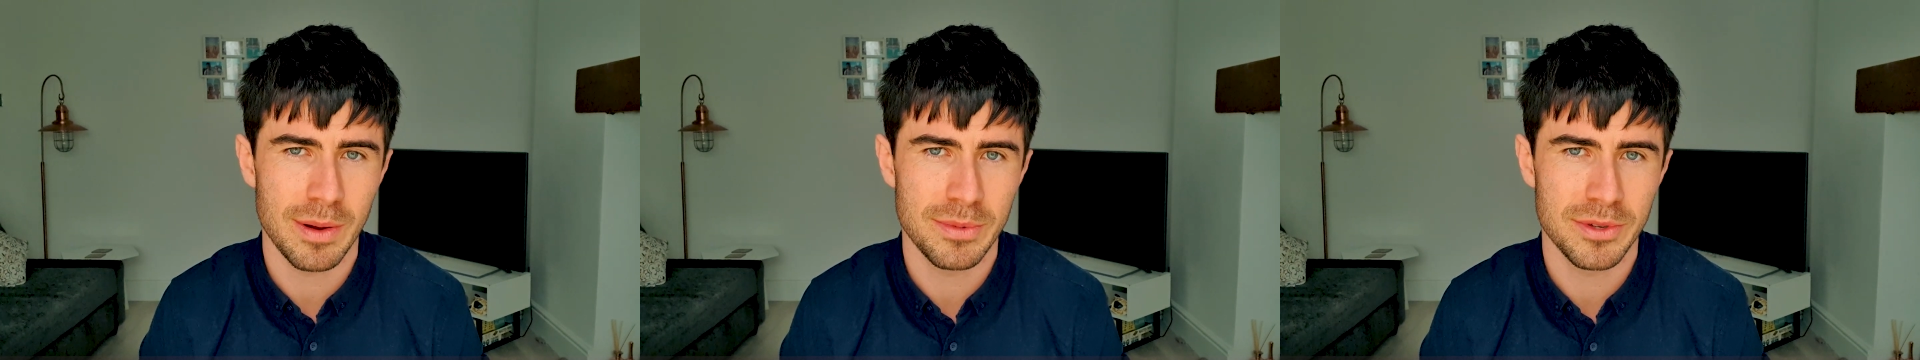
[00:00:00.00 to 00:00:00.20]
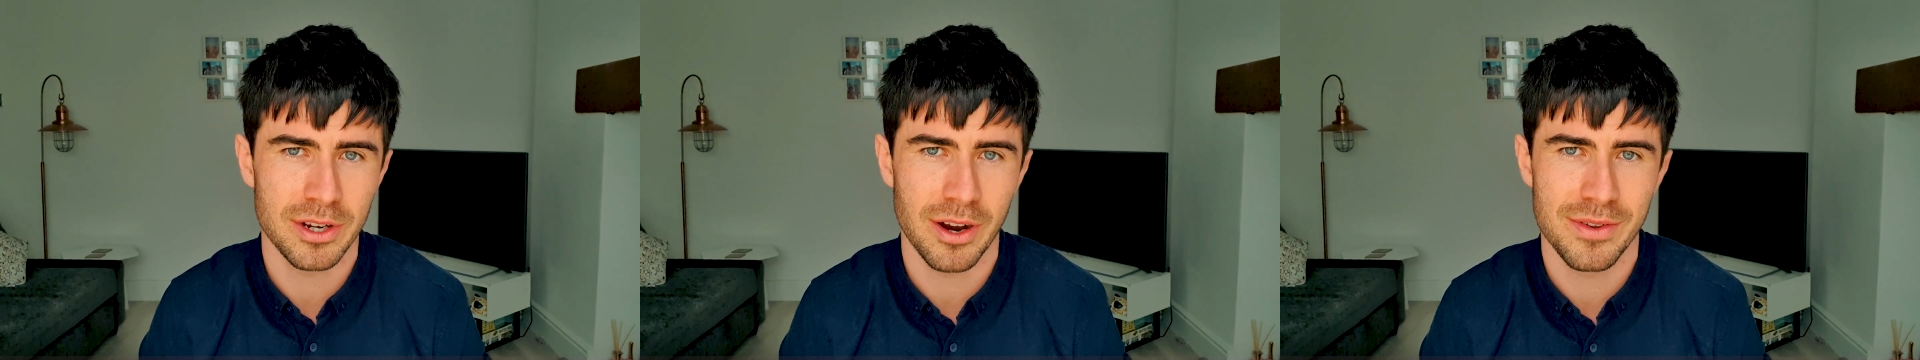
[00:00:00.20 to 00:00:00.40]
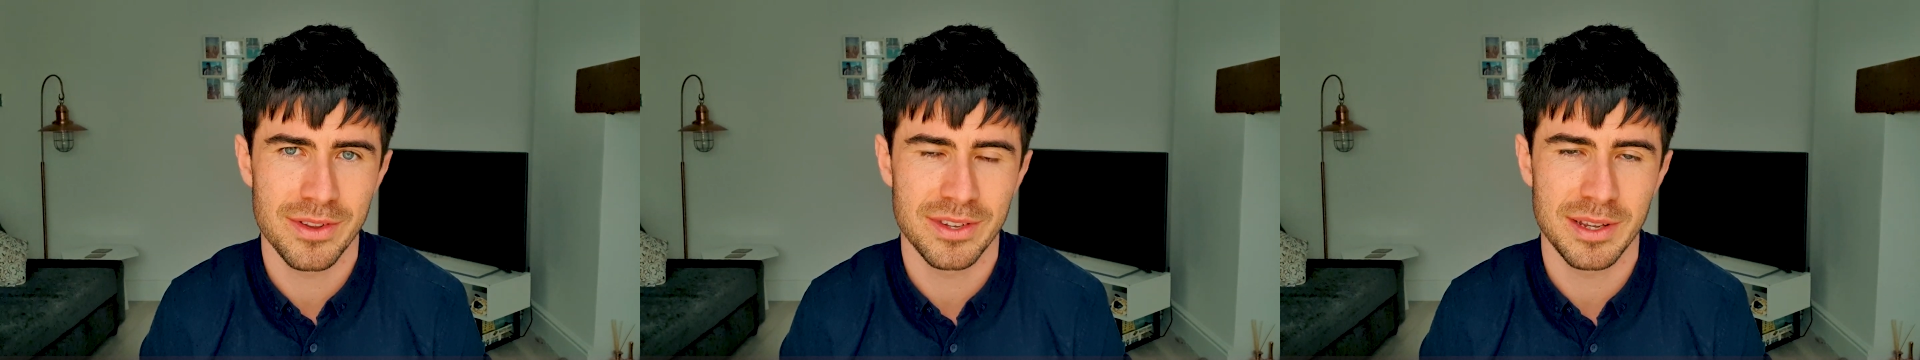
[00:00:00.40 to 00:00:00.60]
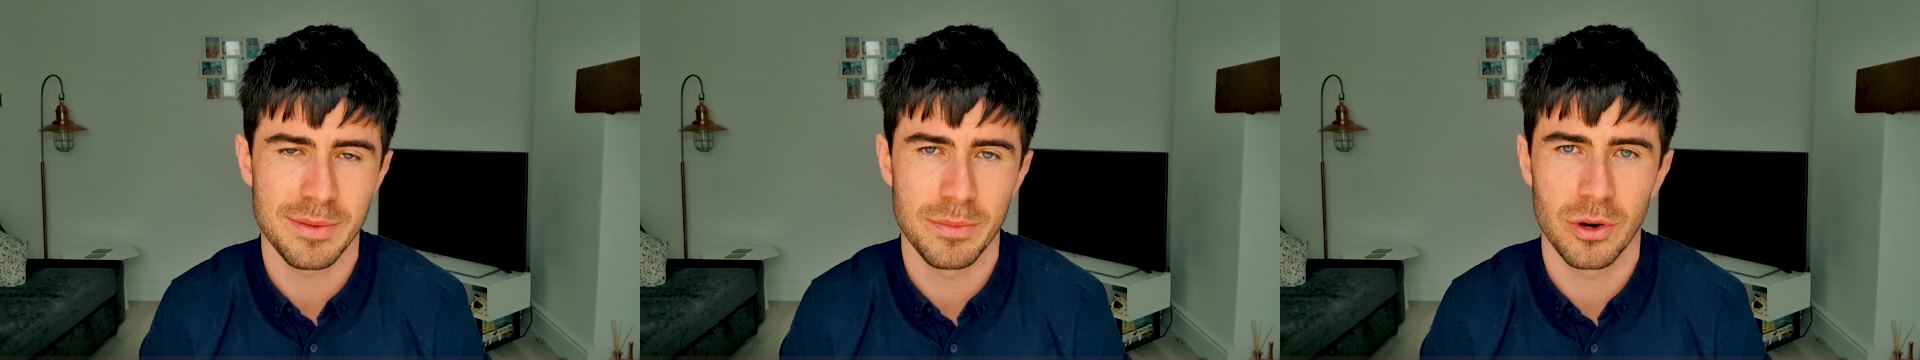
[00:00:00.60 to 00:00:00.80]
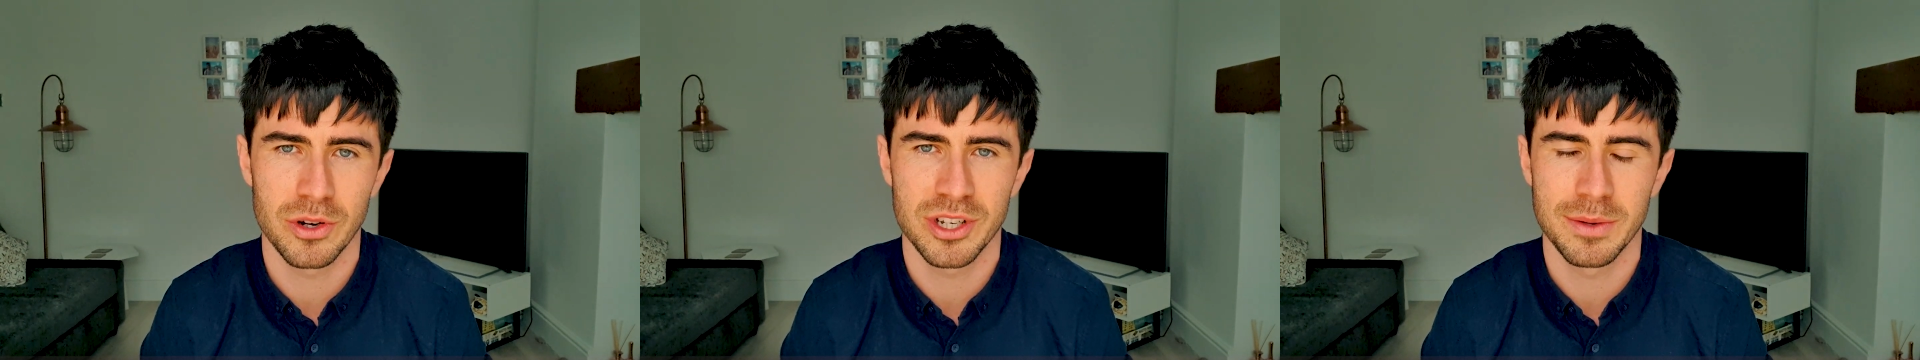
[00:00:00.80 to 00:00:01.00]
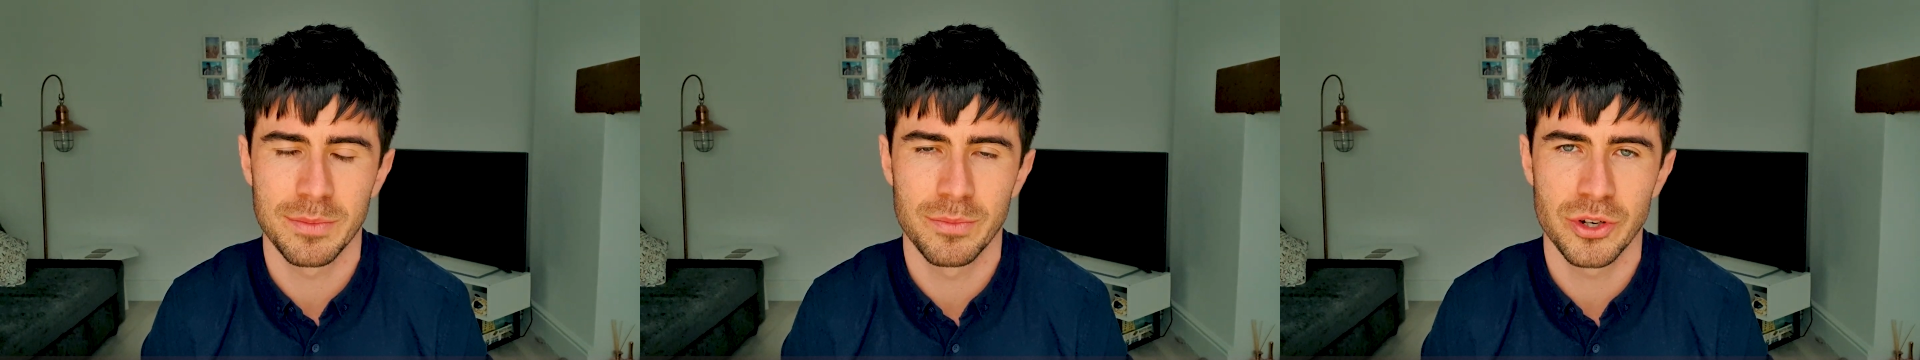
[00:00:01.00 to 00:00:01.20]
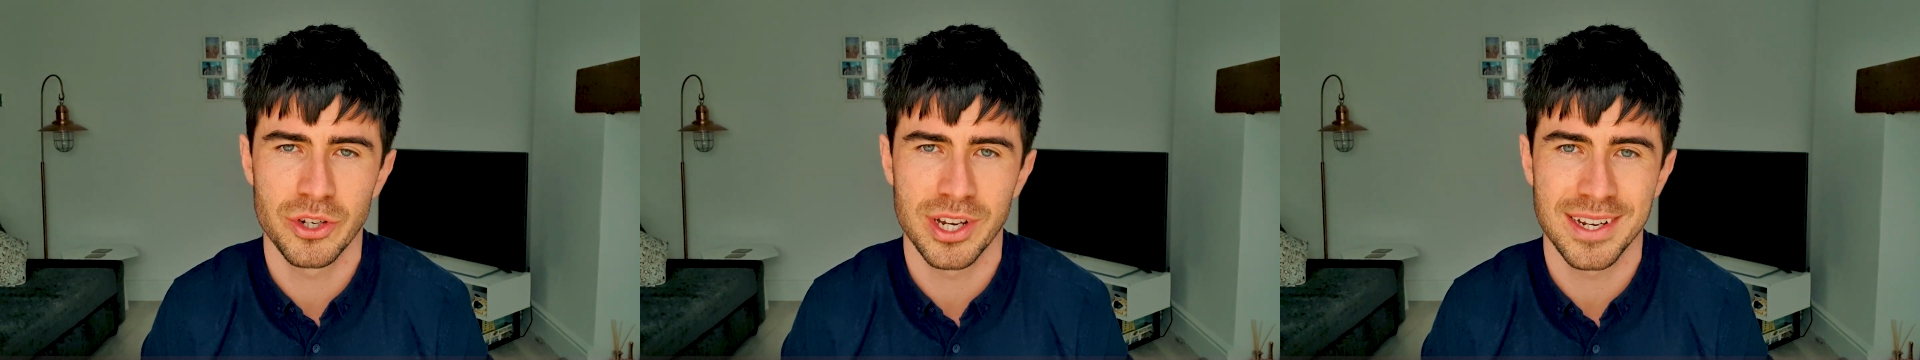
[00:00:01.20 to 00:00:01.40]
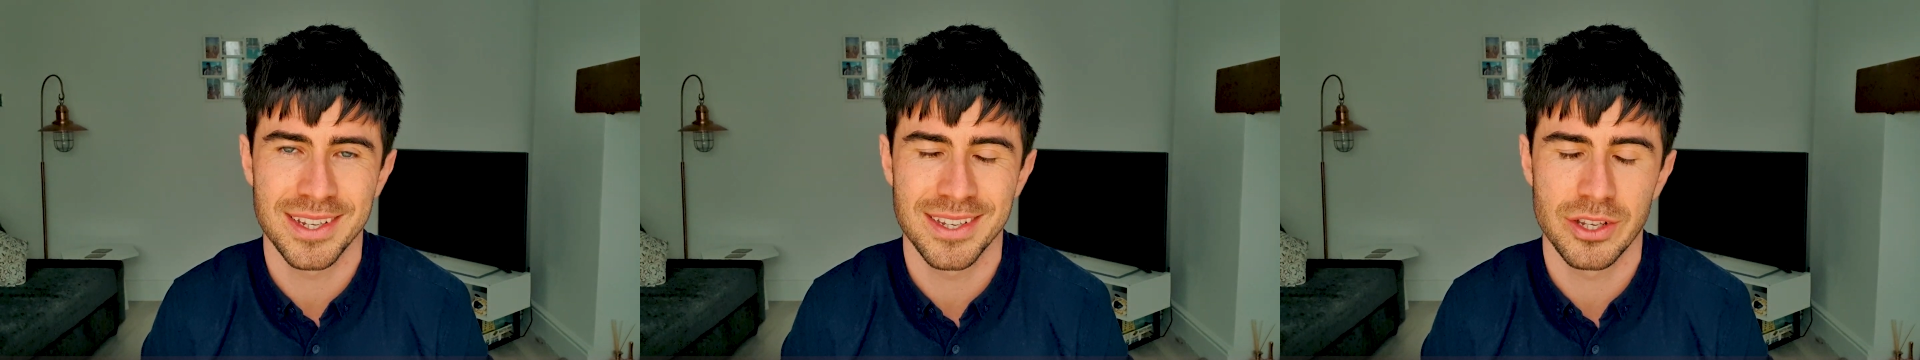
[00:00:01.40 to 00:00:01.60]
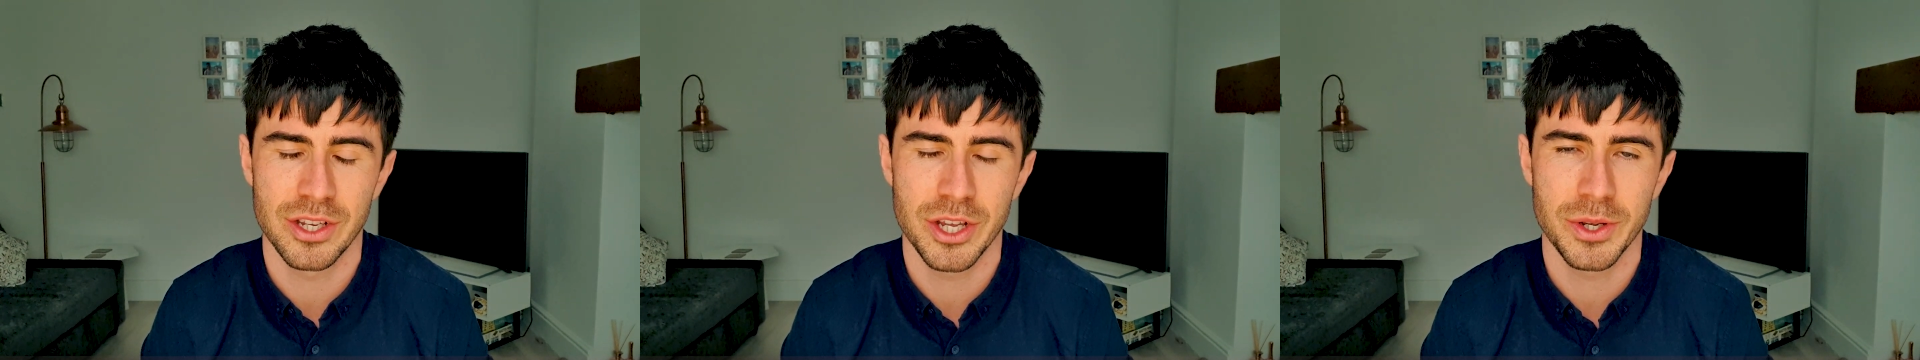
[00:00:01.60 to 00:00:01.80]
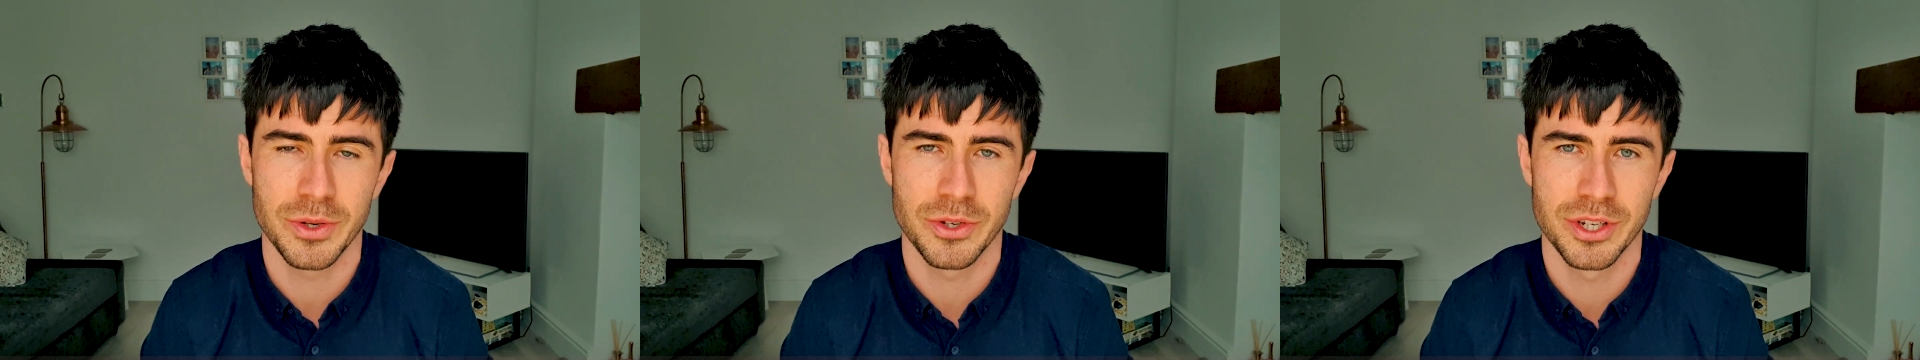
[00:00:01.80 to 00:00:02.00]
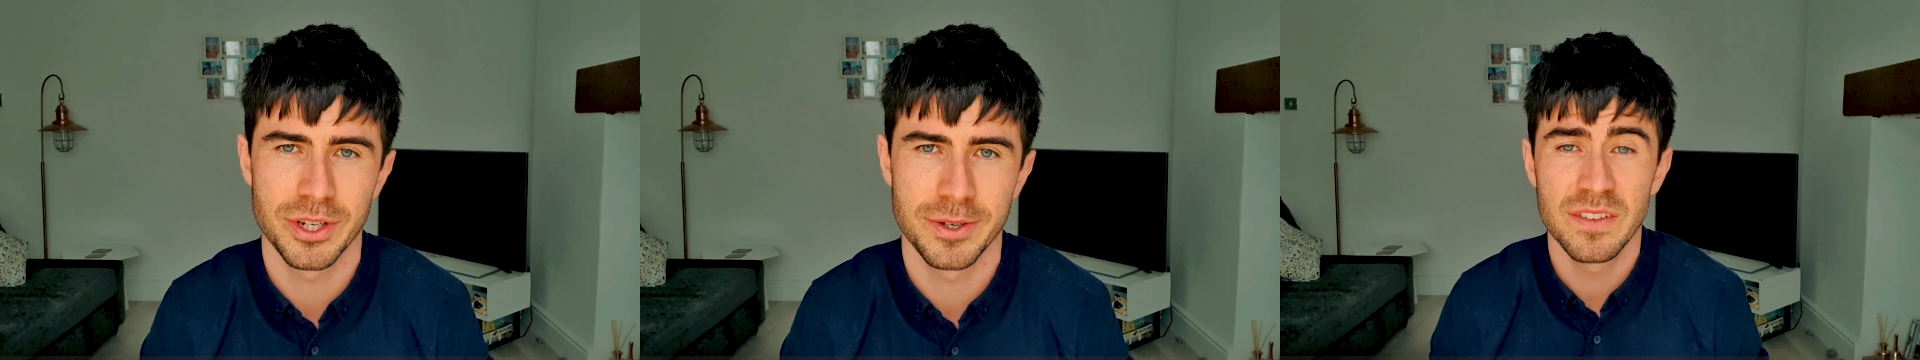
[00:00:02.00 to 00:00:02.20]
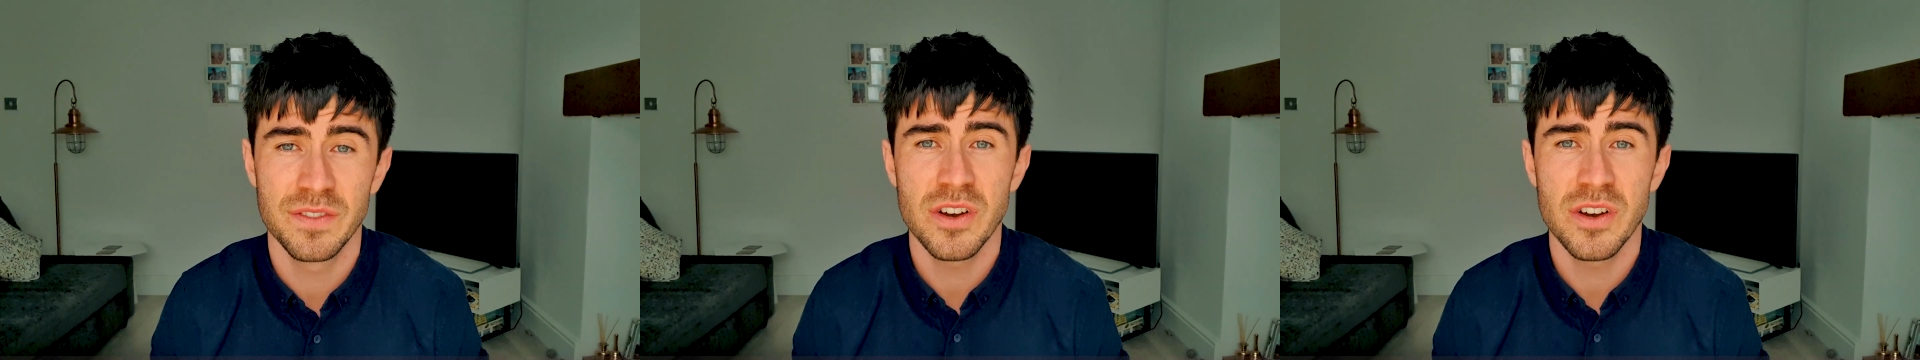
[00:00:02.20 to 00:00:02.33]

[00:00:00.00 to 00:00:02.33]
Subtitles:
cryptocurrency and blockchain projects is huge.